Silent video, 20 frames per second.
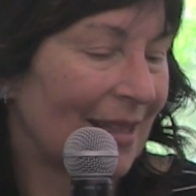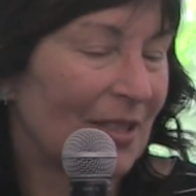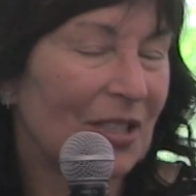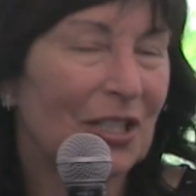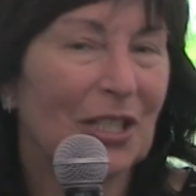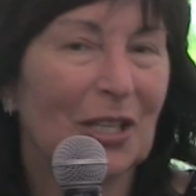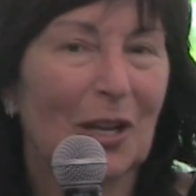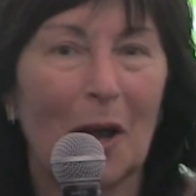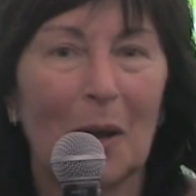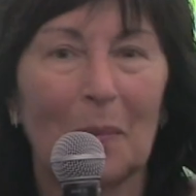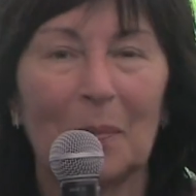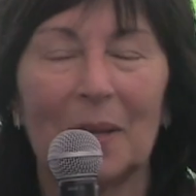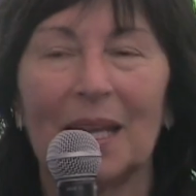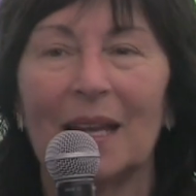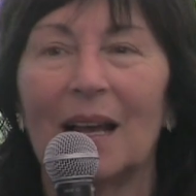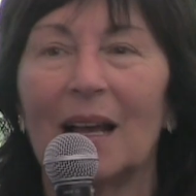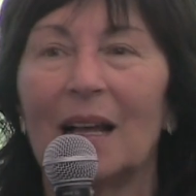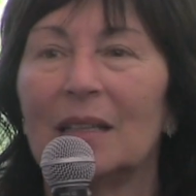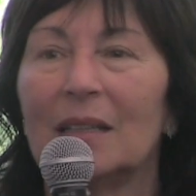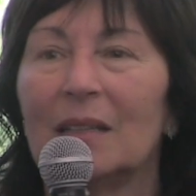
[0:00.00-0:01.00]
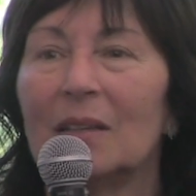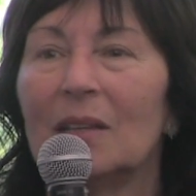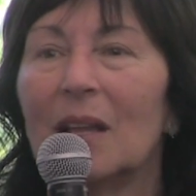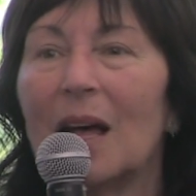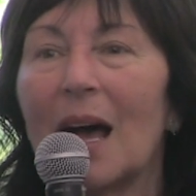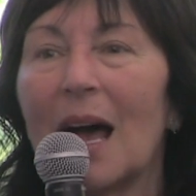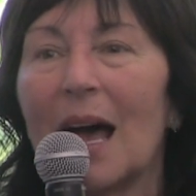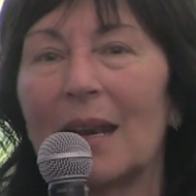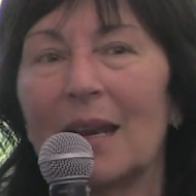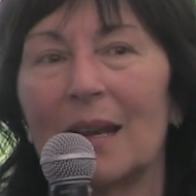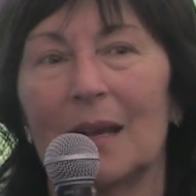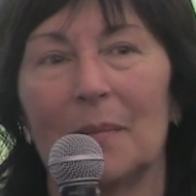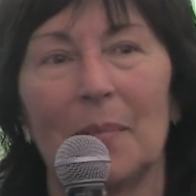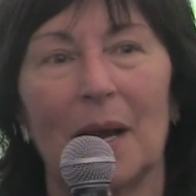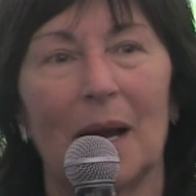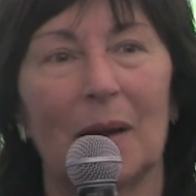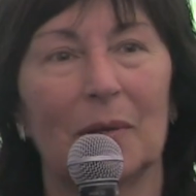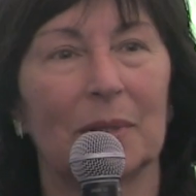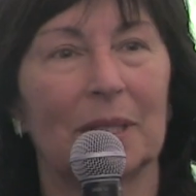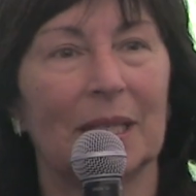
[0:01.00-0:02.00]
She taught me a lot
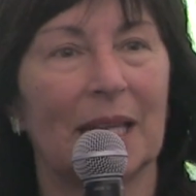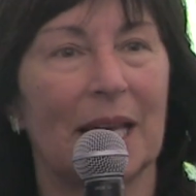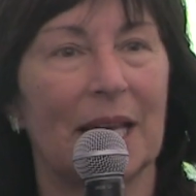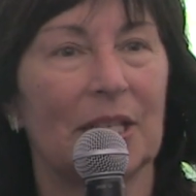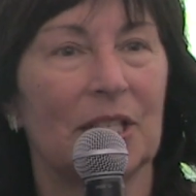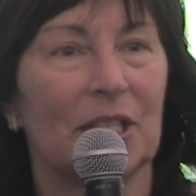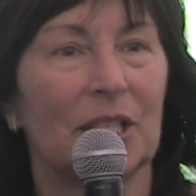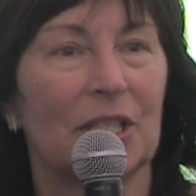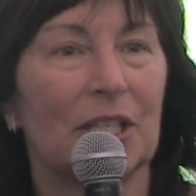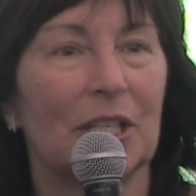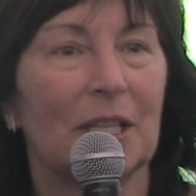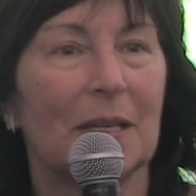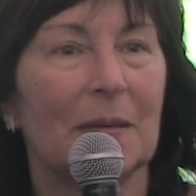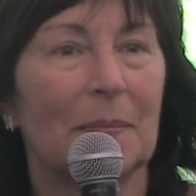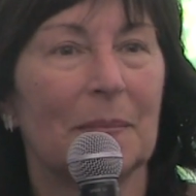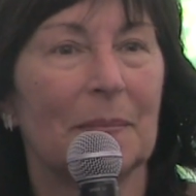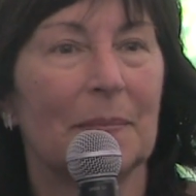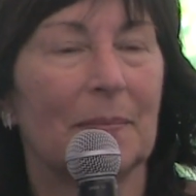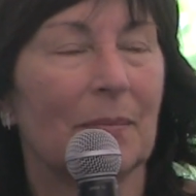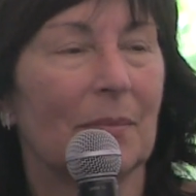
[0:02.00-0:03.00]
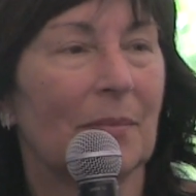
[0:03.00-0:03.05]
about relationship,